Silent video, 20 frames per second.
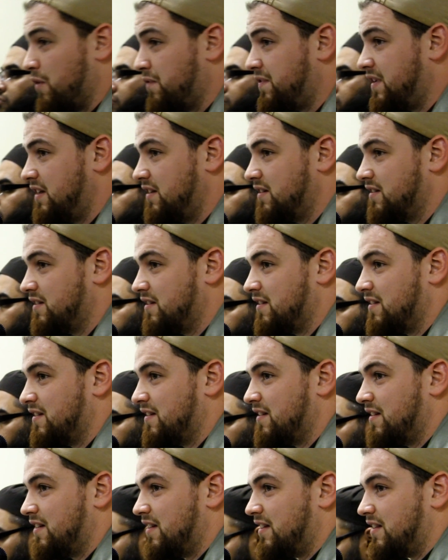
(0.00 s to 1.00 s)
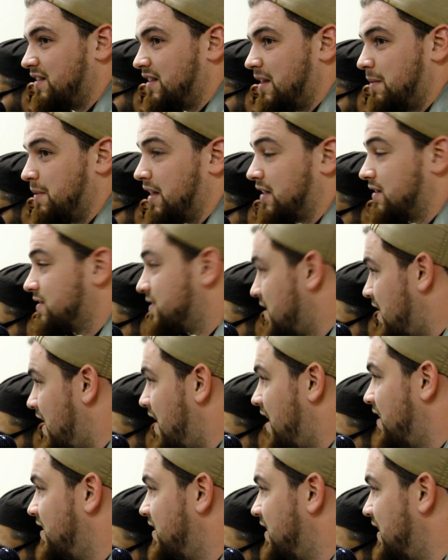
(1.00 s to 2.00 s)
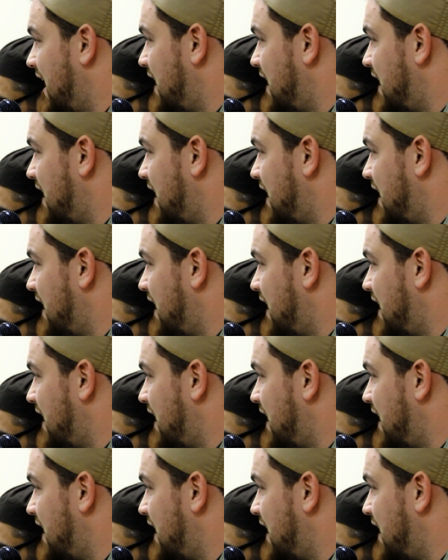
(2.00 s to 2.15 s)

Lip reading: Murphy? You'd be like, today he